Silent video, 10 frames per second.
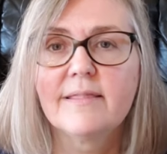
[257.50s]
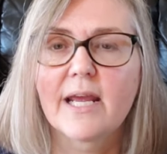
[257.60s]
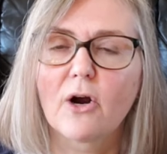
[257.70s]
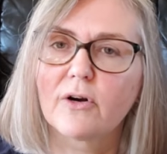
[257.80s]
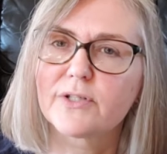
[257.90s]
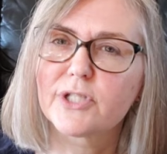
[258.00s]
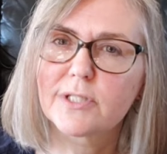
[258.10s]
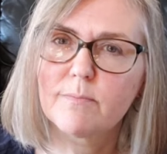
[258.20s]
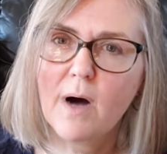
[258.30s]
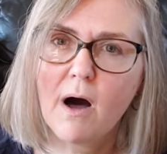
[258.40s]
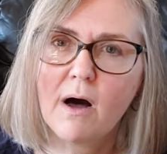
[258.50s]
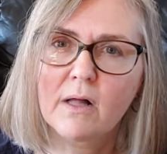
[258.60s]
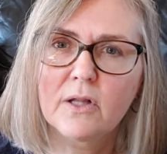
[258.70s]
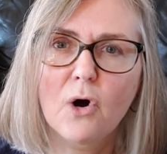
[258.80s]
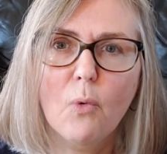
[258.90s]
They are a
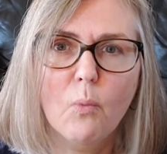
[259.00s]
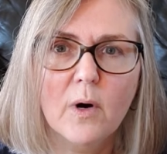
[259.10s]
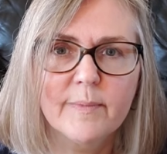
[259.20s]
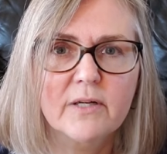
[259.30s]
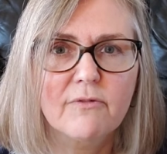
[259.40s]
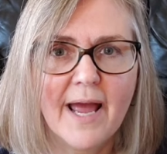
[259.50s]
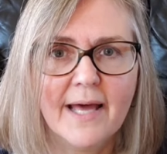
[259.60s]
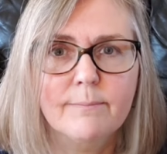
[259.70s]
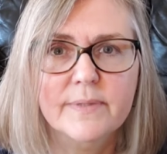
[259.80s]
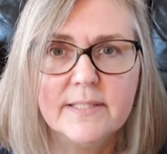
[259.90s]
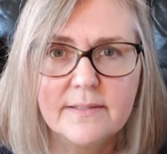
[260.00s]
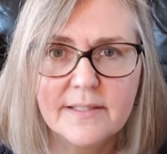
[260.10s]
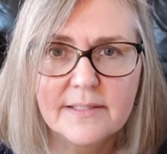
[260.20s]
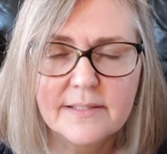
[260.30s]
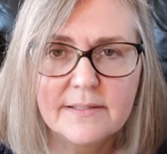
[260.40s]
small woman-ran
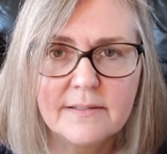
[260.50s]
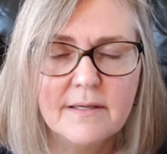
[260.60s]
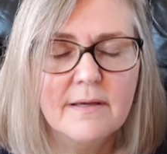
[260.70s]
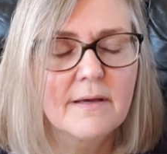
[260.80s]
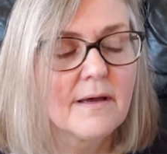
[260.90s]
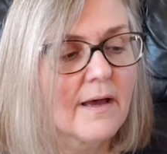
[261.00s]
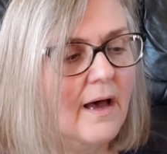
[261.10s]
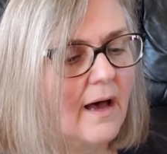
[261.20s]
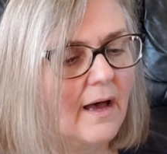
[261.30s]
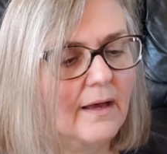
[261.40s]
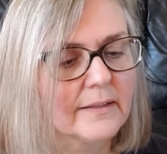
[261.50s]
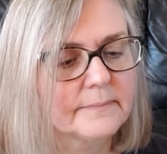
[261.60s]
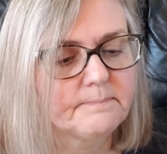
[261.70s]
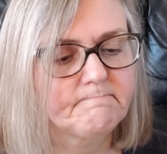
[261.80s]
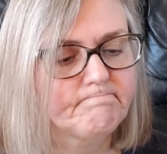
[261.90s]
business. I
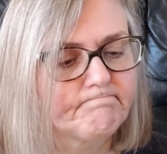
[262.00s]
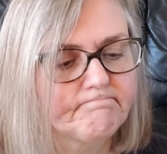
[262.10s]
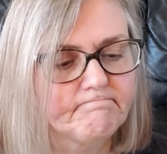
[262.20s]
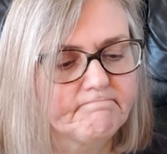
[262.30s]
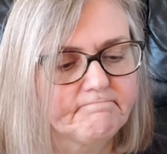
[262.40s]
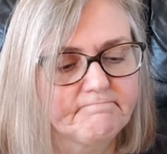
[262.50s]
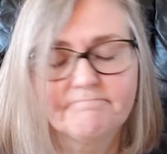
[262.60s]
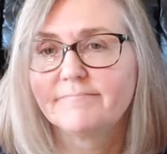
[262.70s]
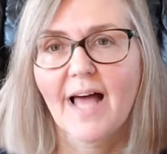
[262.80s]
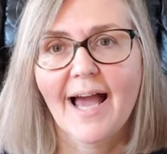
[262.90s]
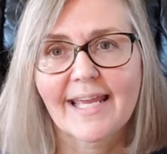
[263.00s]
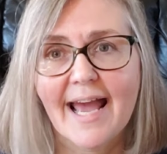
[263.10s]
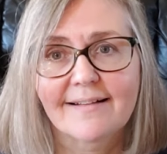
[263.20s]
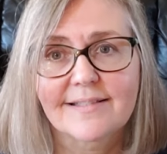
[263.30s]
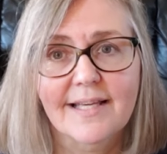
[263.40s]

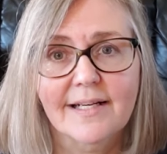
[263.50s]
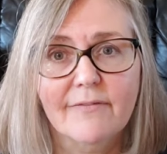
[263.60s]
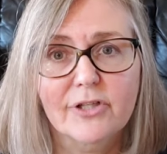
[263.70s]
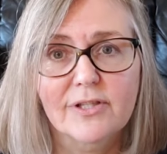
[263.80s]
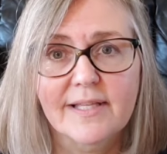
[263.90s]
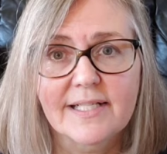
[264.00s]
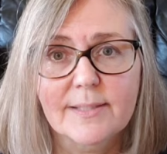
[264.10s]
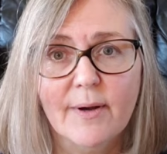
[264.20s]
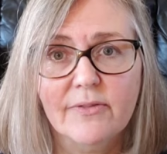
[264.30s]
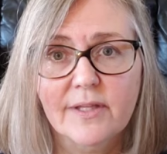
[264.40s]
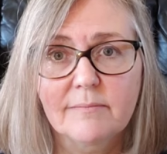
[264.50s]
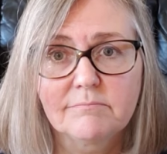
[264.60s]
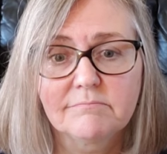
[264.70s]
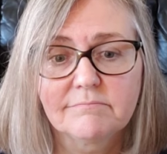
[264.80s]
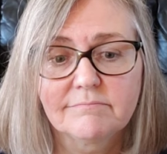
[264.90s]
can't say enough good things about them.
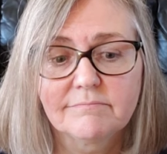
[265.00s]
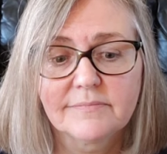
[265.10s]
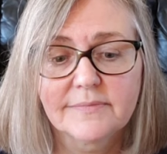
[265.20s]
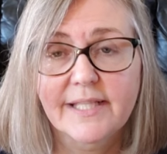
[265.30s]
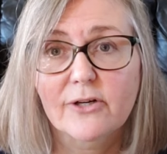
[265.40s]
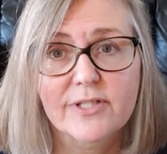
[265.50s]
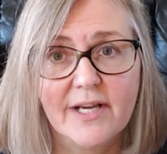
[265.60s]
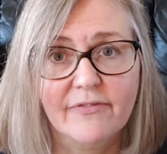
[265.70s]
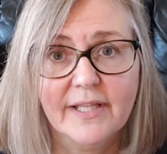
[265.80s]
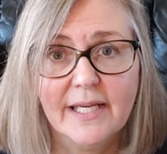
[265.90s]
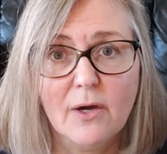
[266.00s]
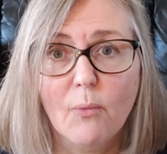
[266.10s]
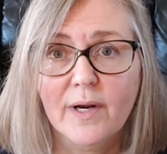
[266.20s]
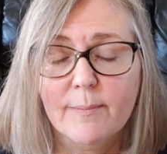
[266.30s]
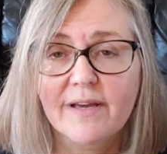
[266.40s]
They're definitely
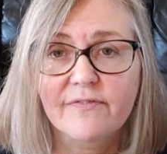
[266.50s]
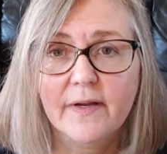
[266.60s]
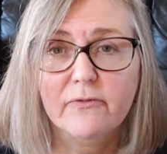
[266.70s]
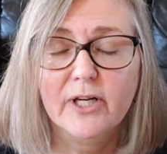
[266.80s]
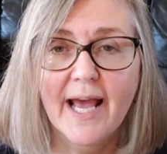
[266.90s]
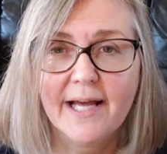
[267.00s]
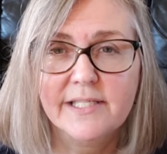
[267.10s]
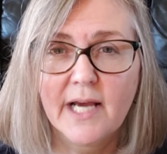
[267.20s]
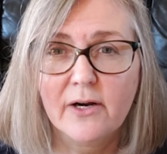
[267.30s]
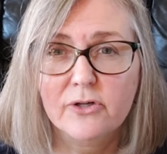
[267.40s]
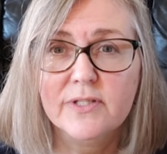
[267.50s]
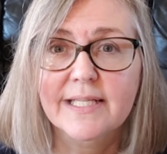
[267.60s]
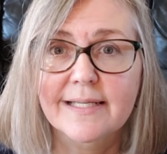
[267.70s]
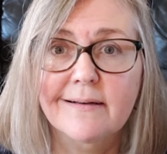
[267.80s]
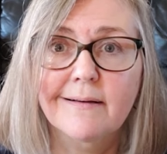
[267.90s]
one of my favorite hand dyers
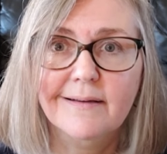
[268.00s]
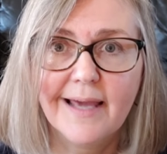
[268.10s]
in